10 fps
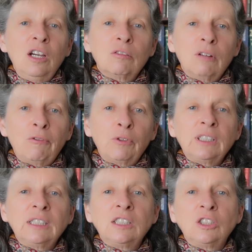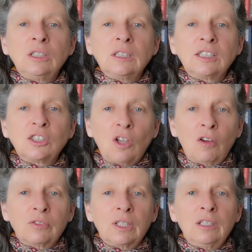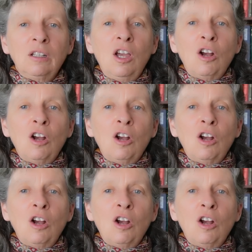references to the sovereign